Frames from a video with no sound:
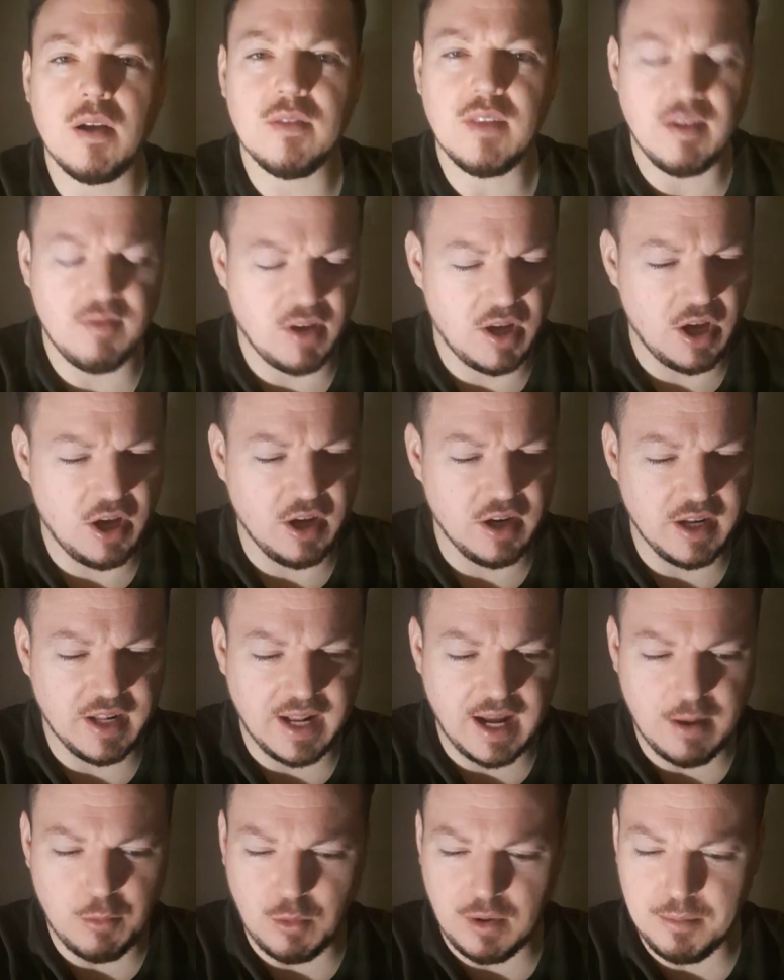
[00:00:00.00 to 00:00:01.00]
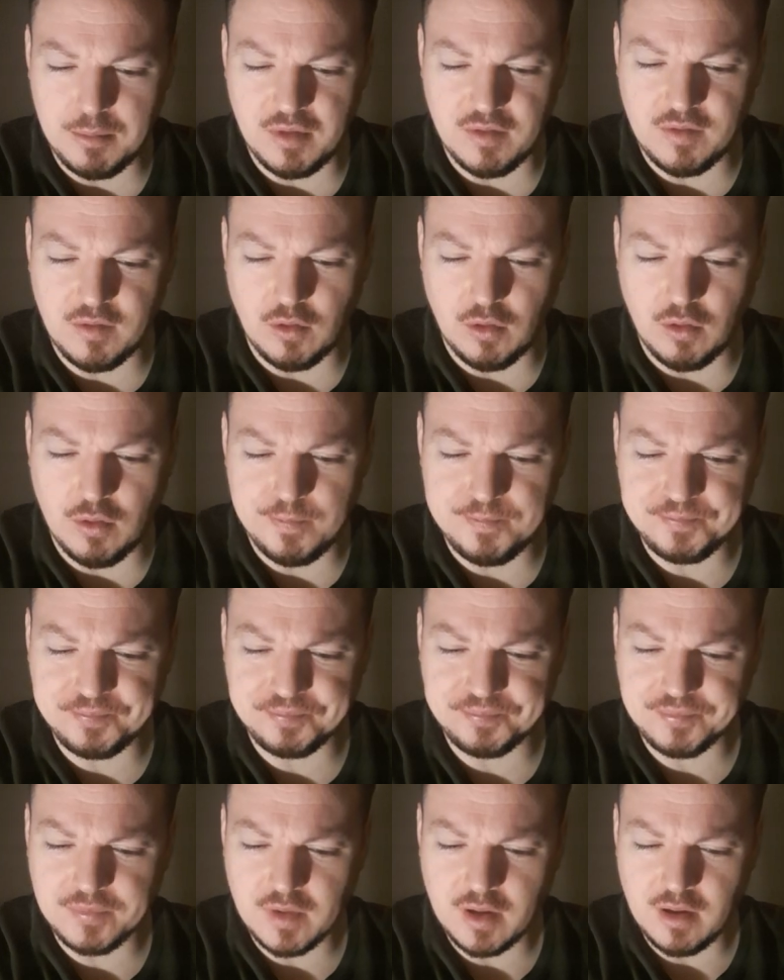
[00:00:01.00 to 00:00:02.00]
Never heard of that one before.
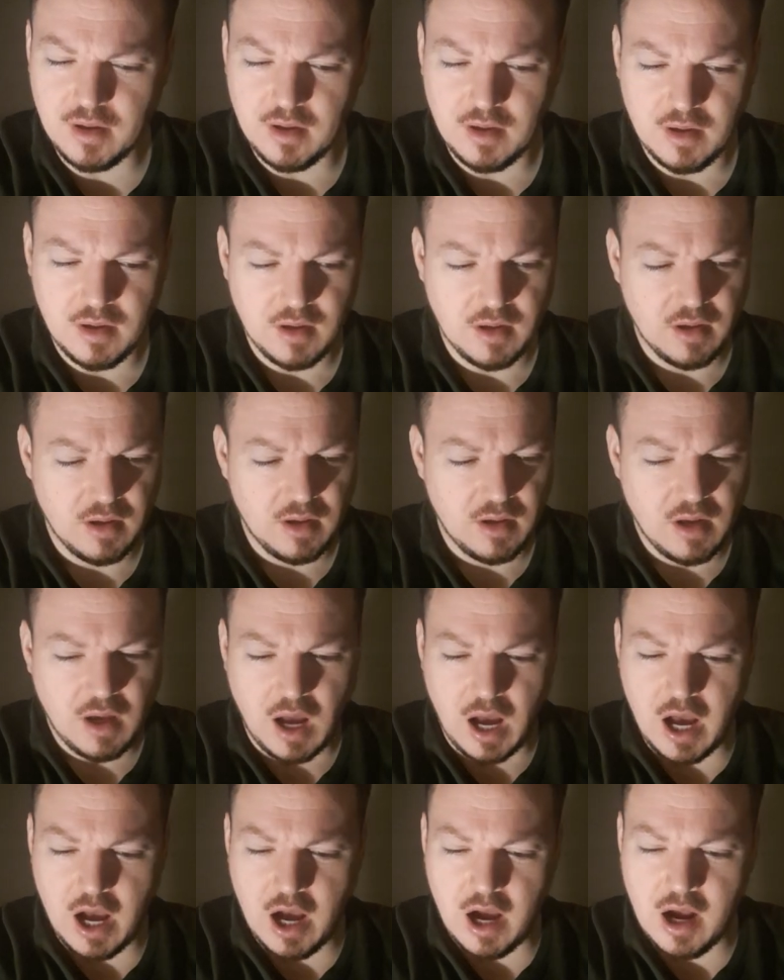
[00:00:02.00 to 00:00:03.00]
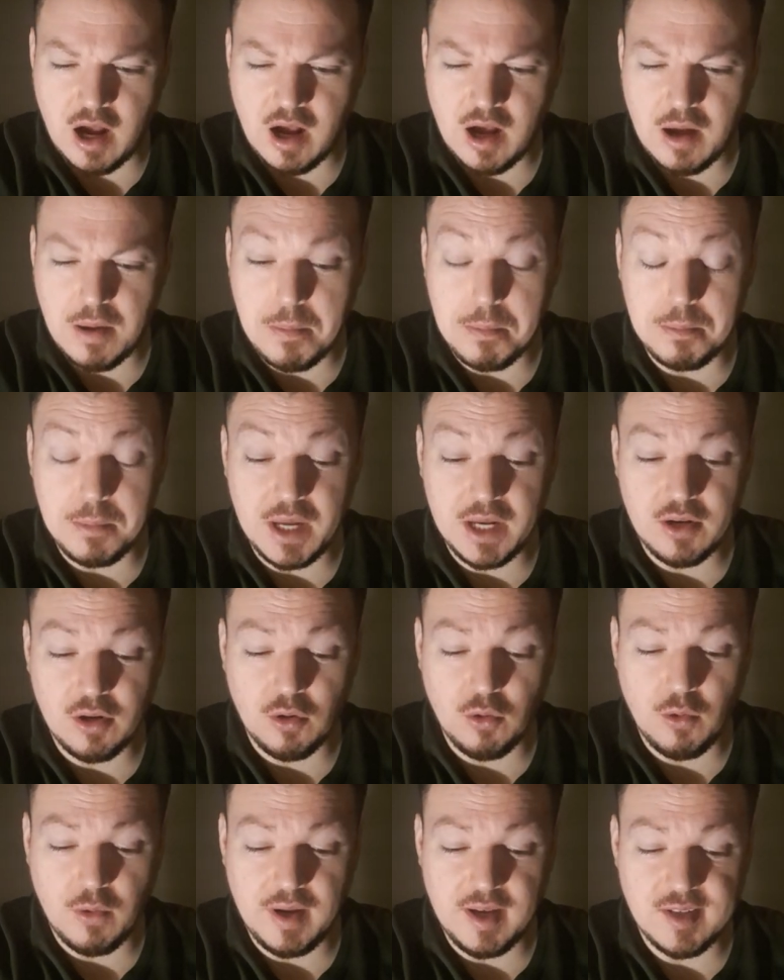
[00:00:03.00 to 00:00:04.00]

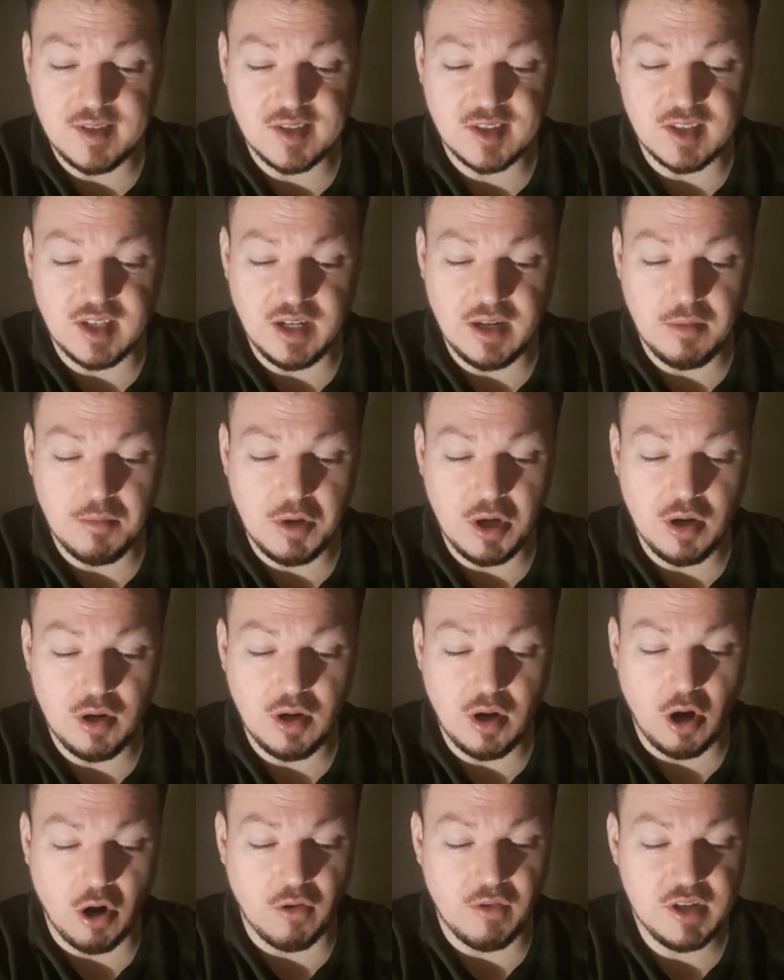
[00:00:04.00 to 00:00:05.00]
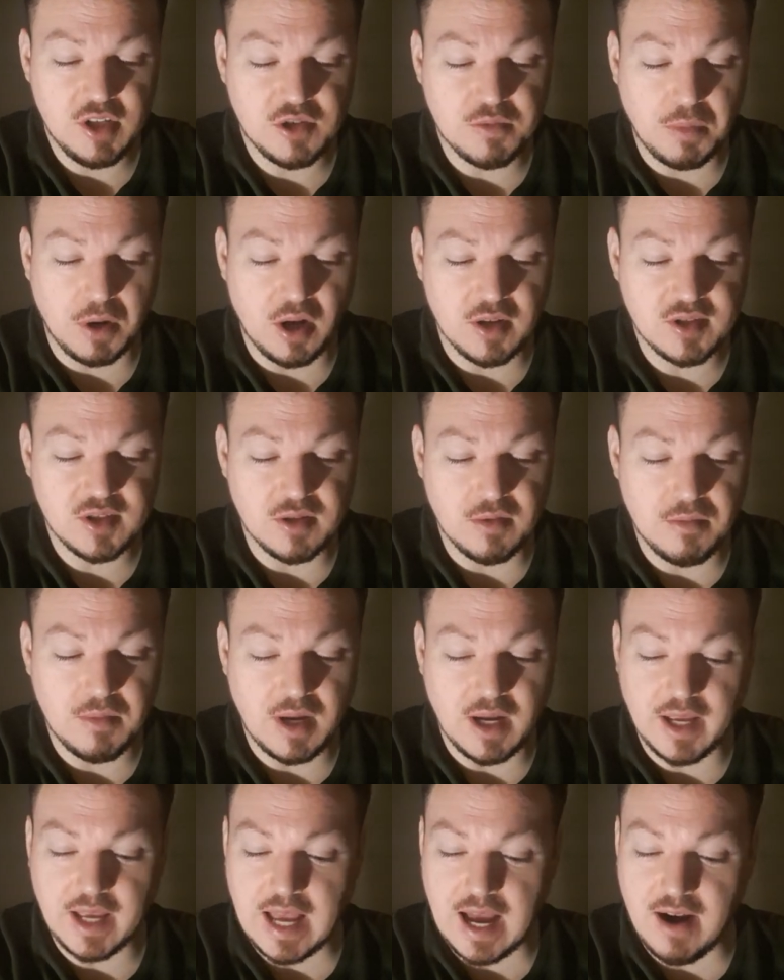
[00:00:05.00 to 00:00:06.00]
Middle is cinnamon, orange blossom,
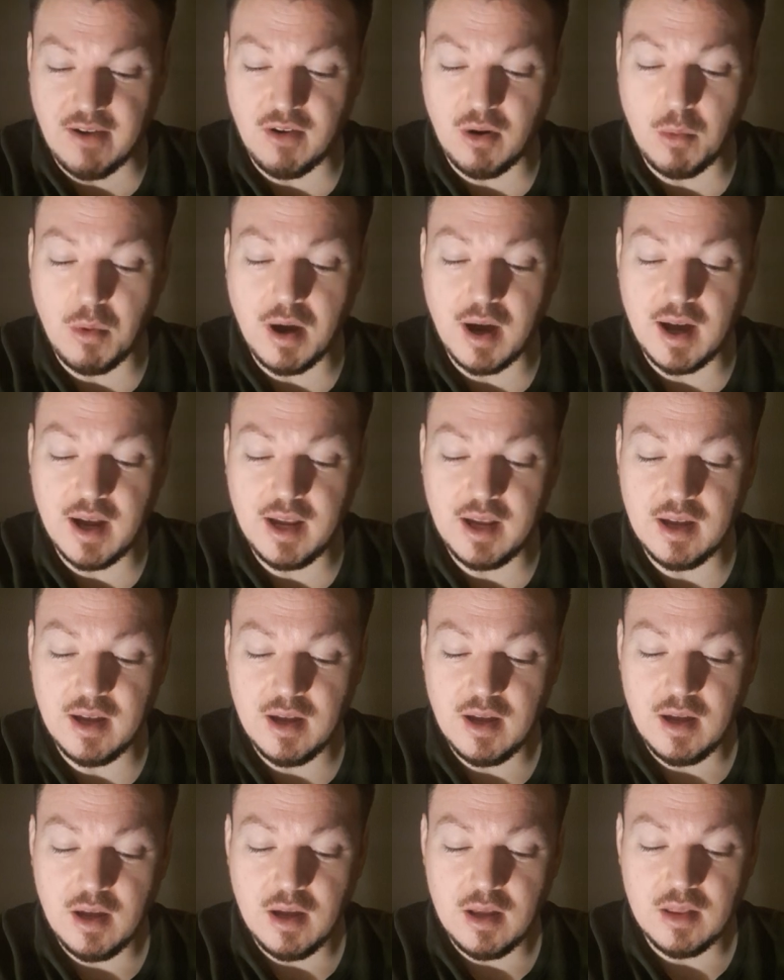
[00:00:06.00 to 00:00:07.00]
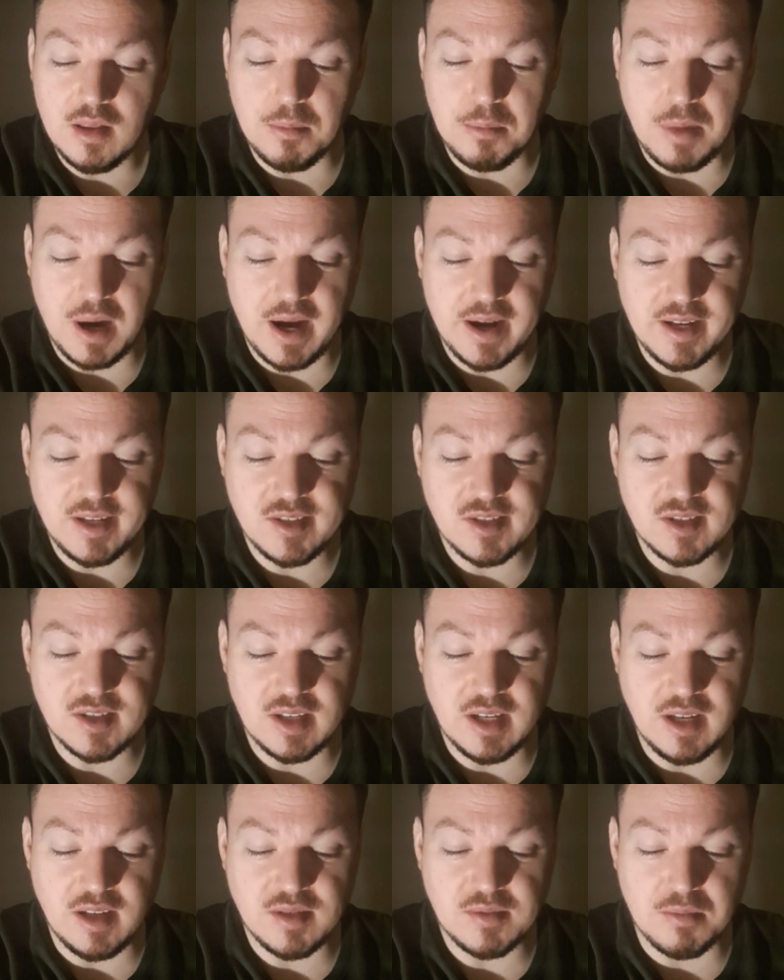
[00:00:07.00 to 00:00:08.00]
and caraway. The base
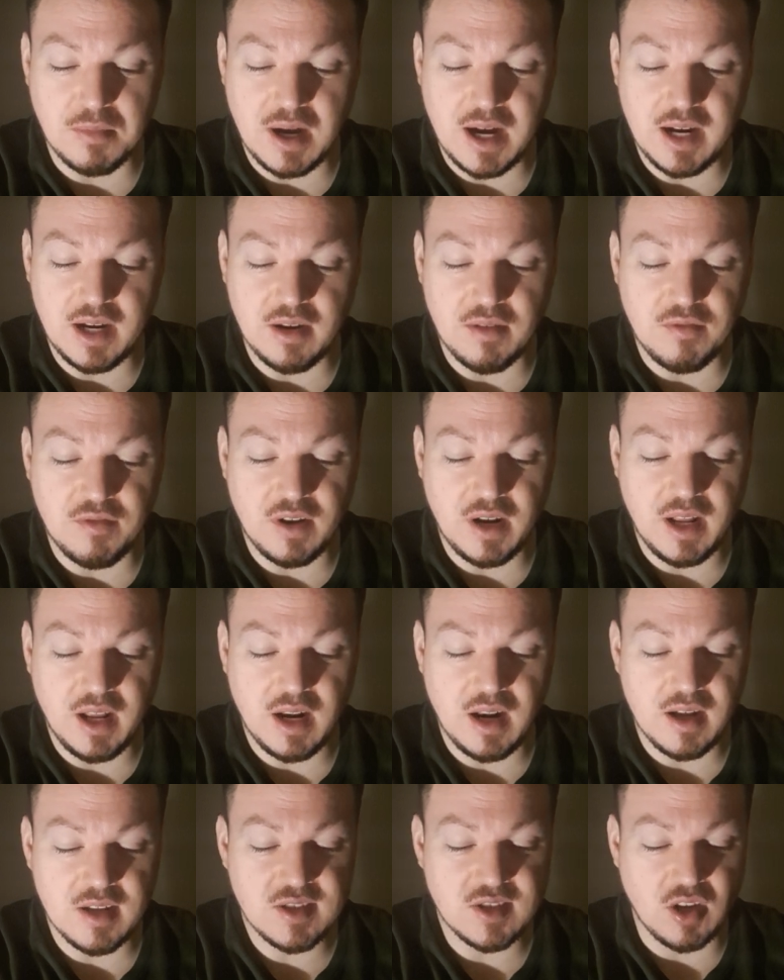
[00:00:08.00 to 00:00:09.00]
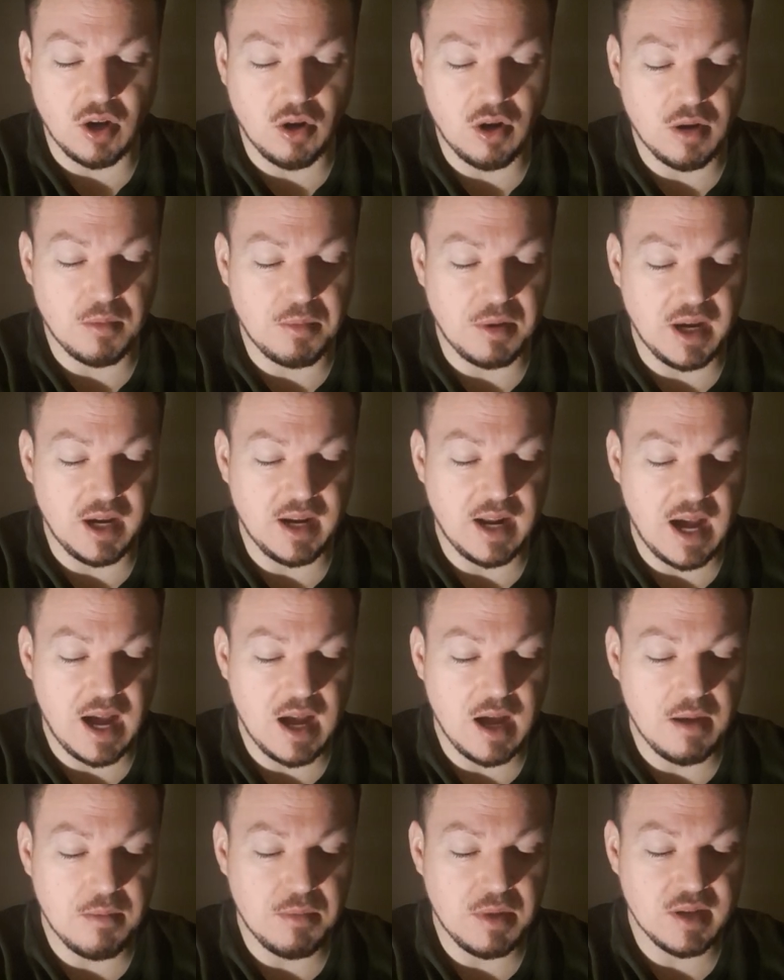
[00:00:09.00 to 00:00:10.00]
is made of vanilla, tonka bean,
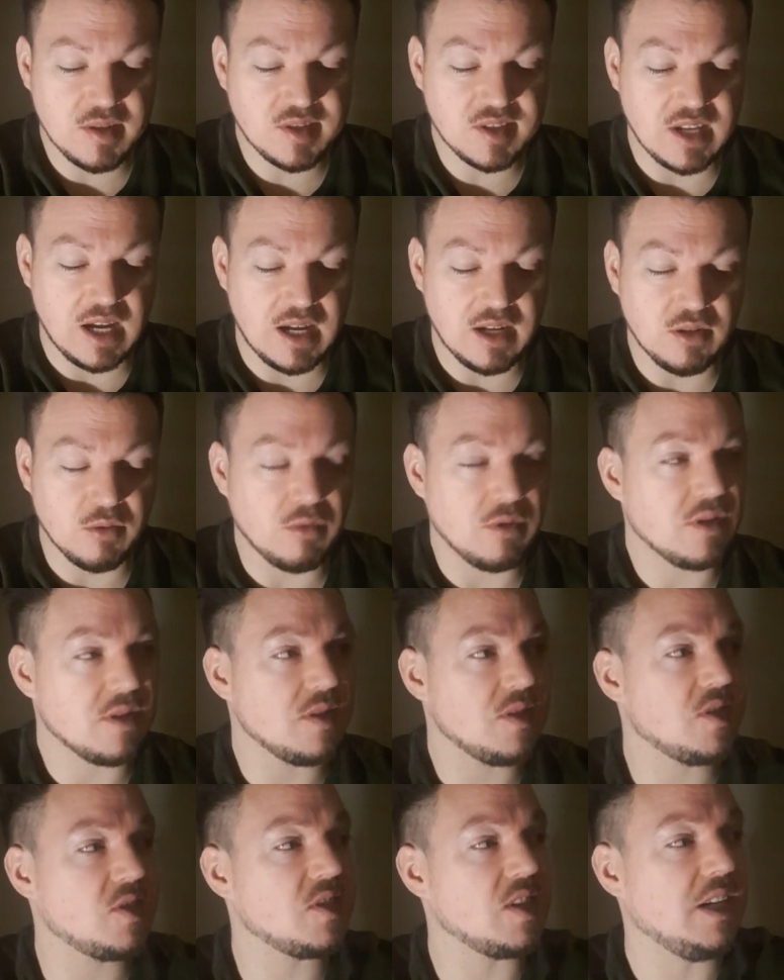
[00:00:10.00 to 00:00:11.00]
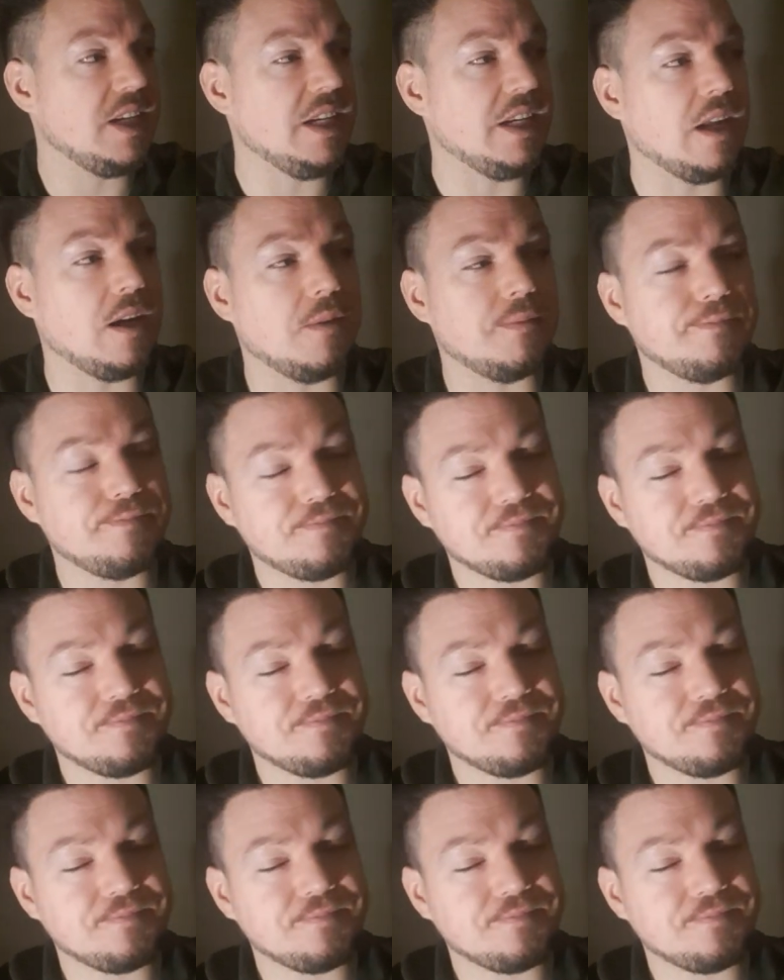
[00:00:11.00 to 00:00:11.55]
amber, sandalwood, and cedar.